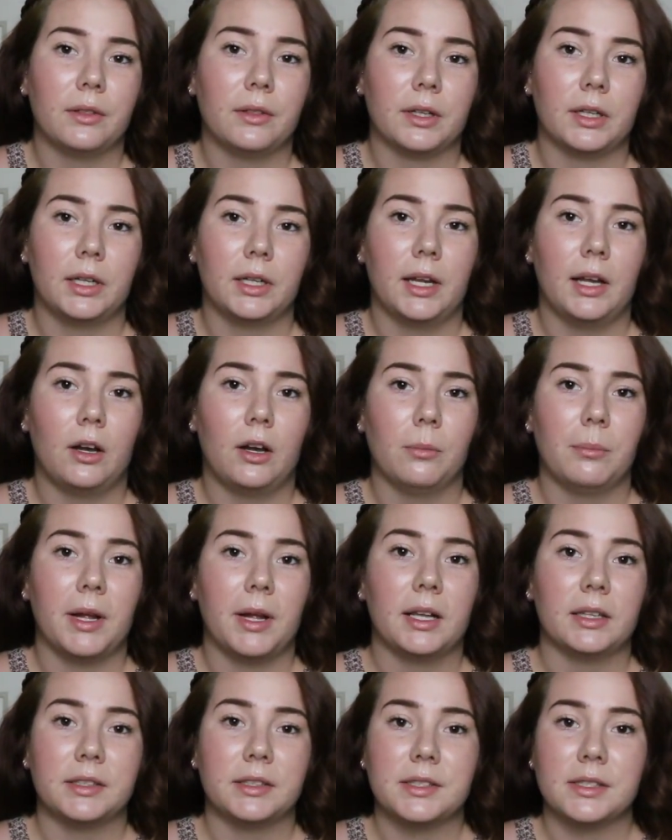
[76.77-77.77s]
They're going to help
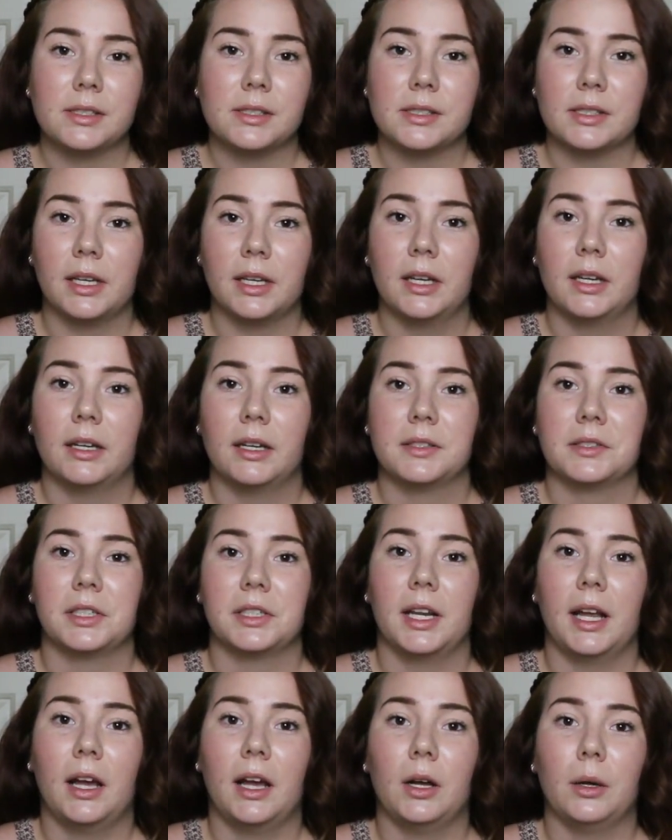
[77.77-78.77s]
balance the skin. It's
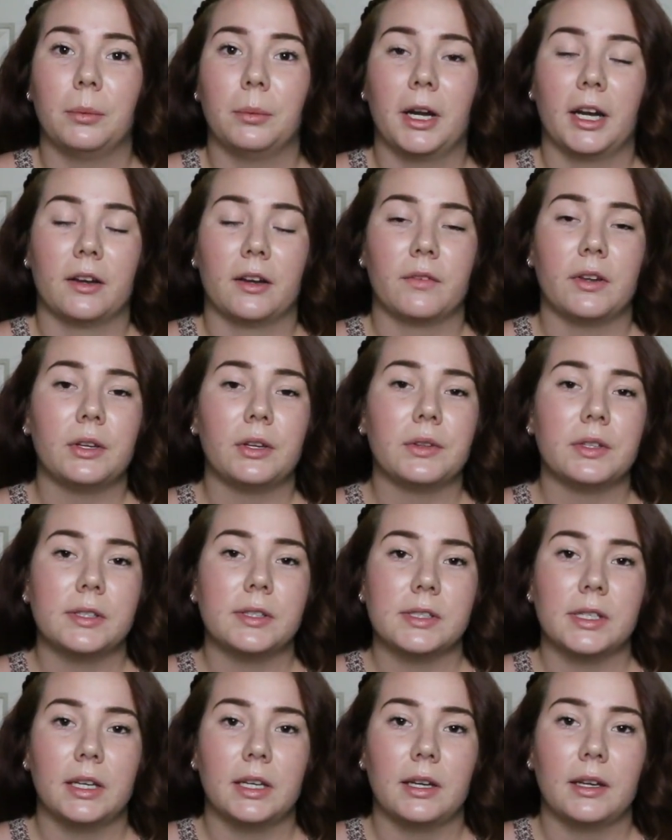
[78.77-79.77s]
going to help kind of heal the
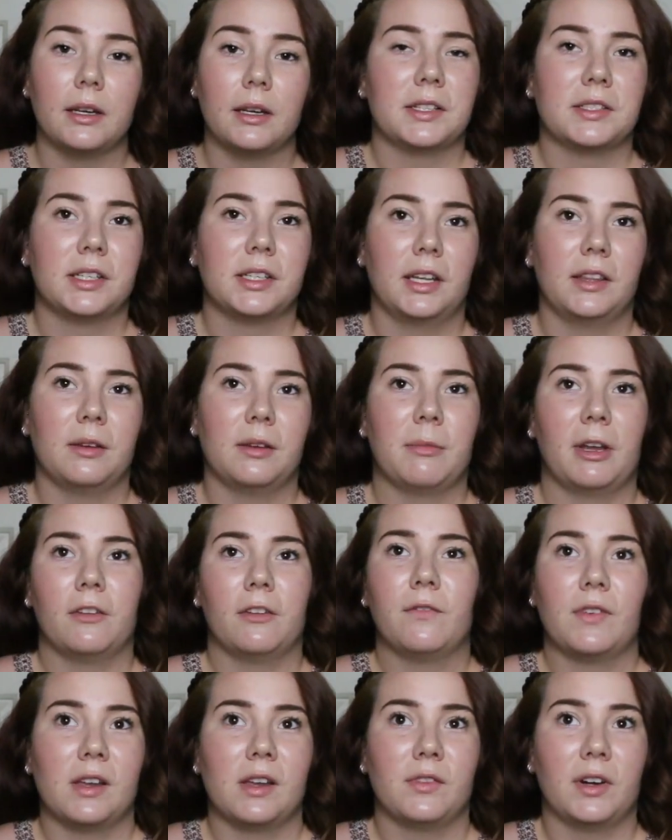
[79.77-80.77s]
skin. I'd say that my
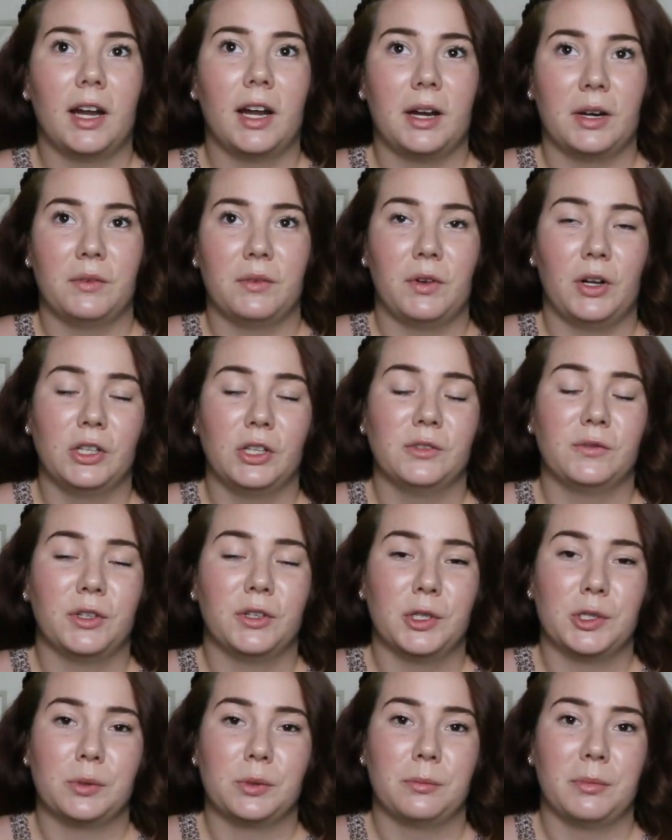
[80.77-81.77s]
favorite out of all of
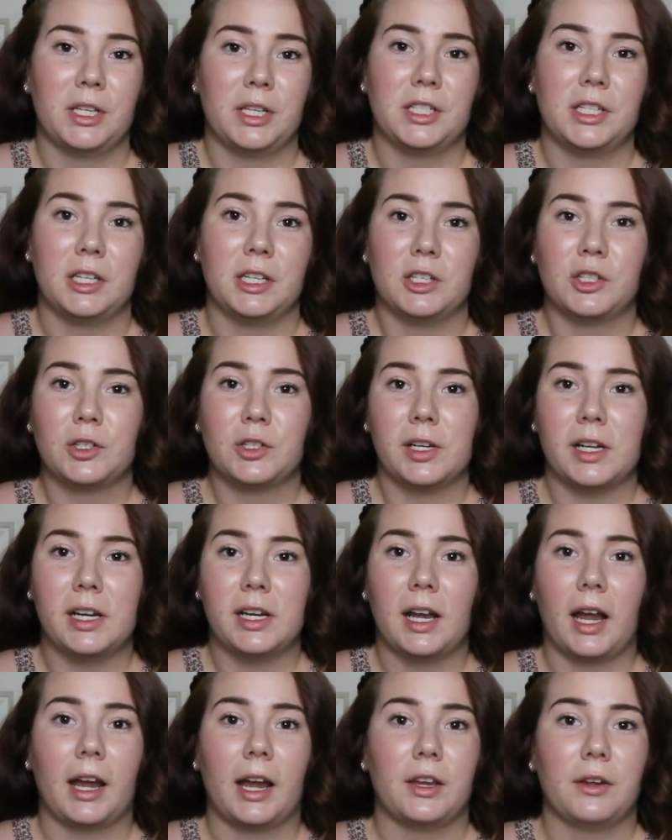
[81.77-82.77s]
those would be tea
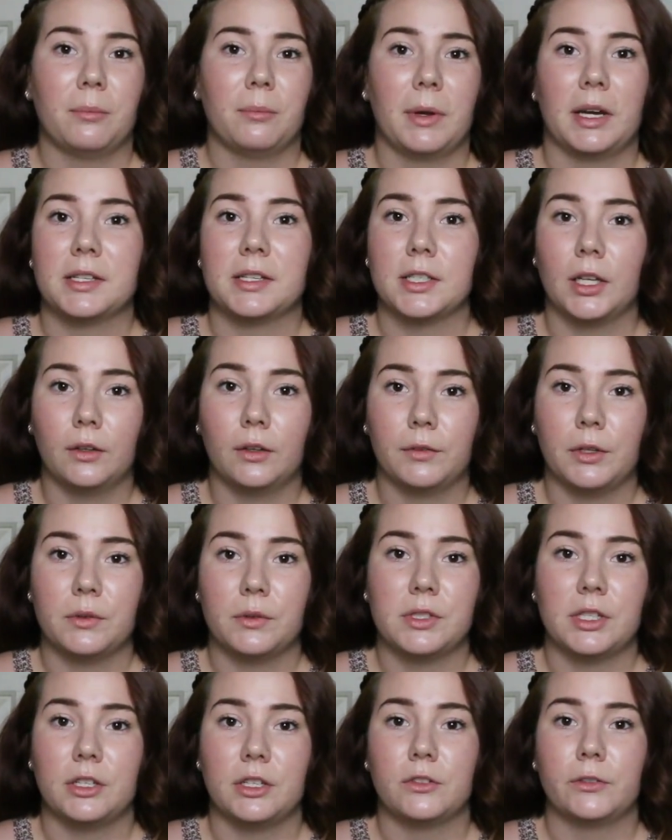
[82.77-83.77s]
tree. I myself
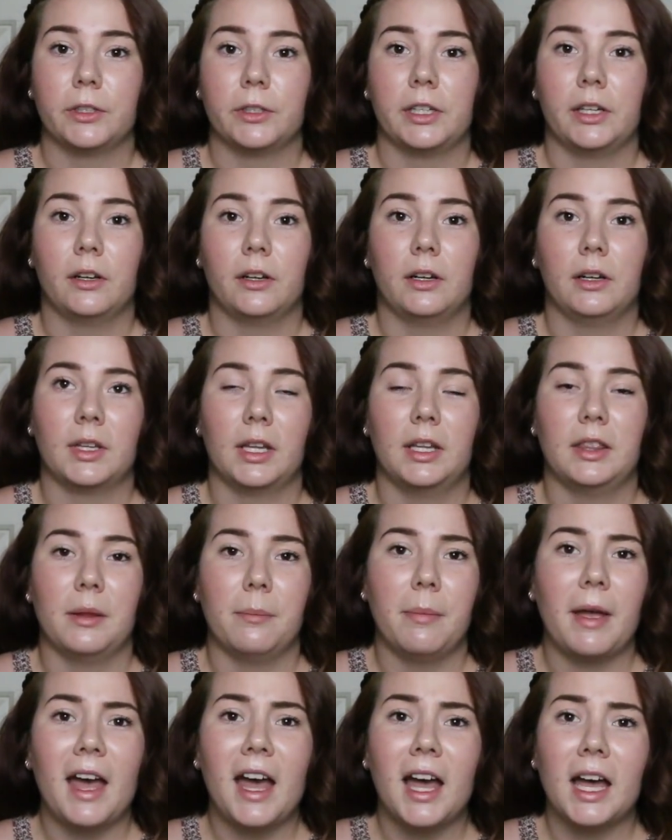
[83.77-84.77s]
use tea tree in the
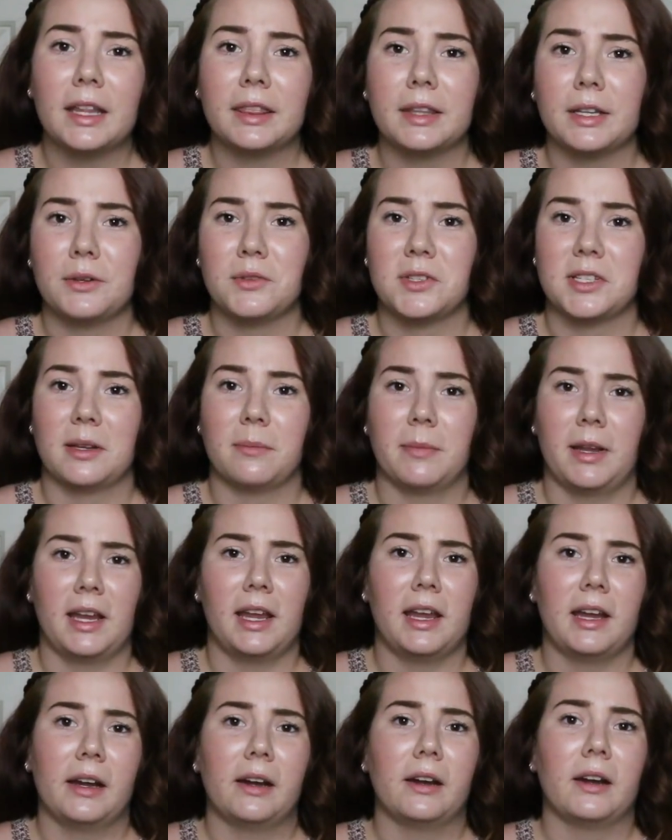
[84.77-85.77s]
bath. I use it in my
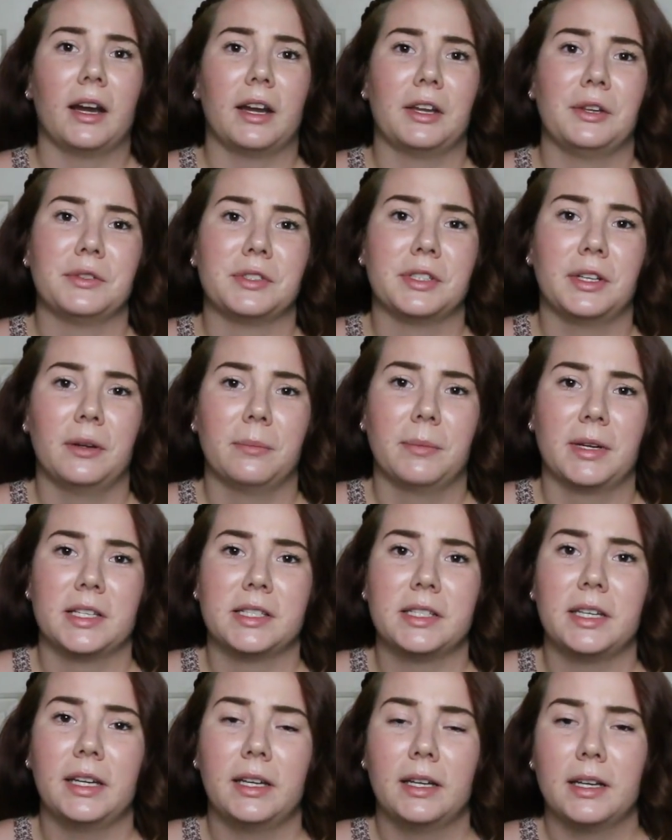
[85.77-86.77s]
hair. I use it on my
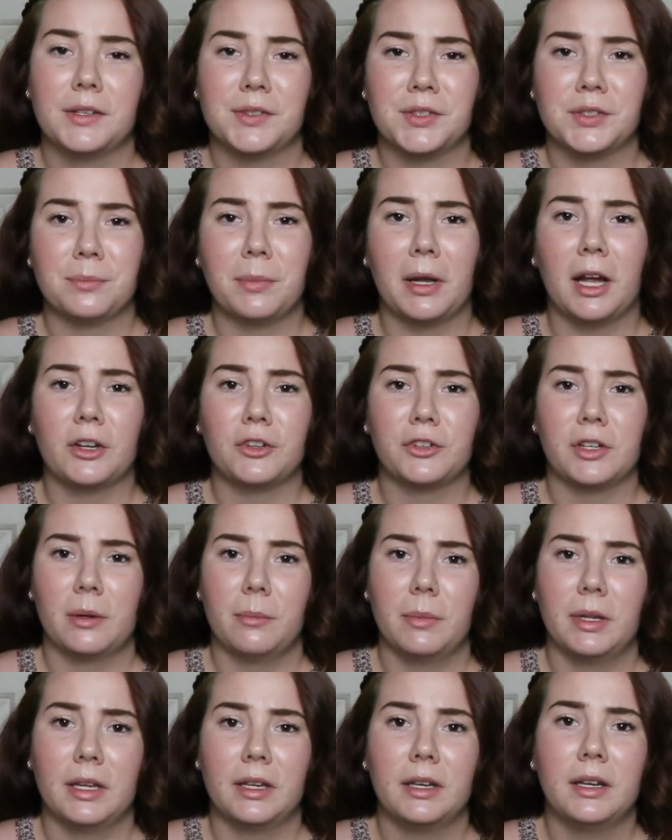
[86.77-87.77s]
skin as a spot
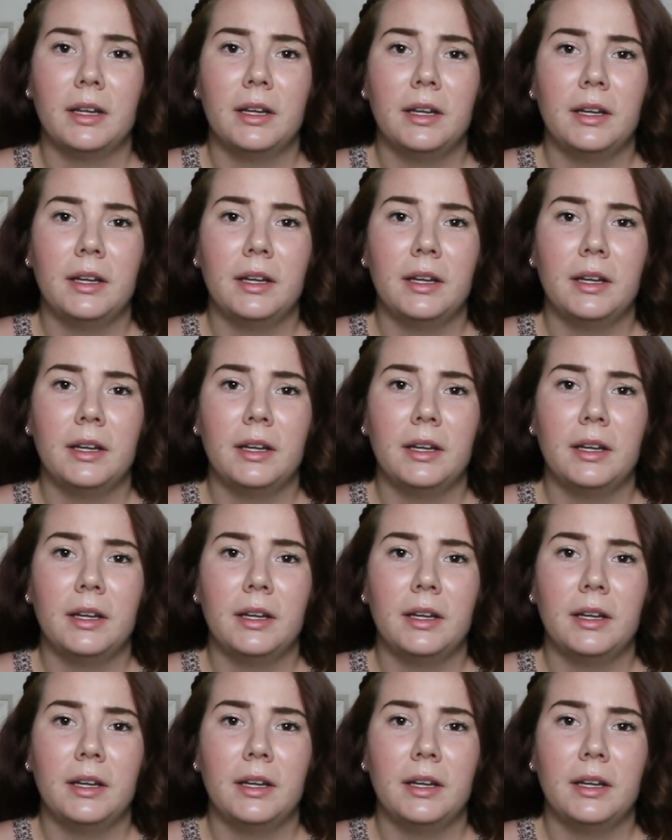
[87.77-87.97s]
treatment.